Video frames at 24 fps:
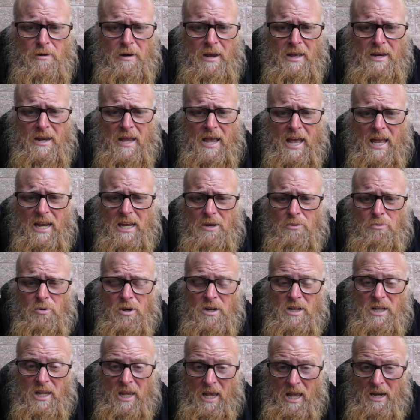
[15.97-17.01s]
and
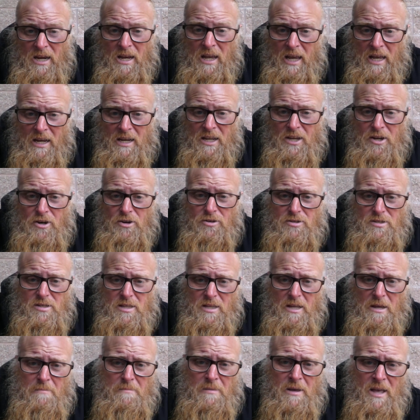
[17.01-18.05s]
anyone can adhere to
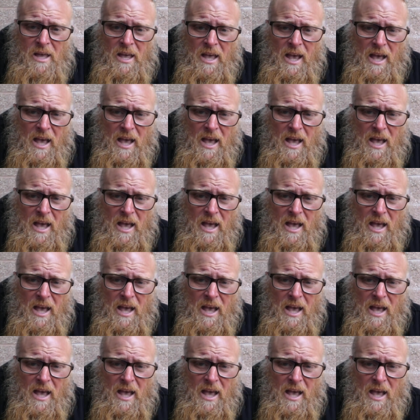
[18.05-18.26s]
them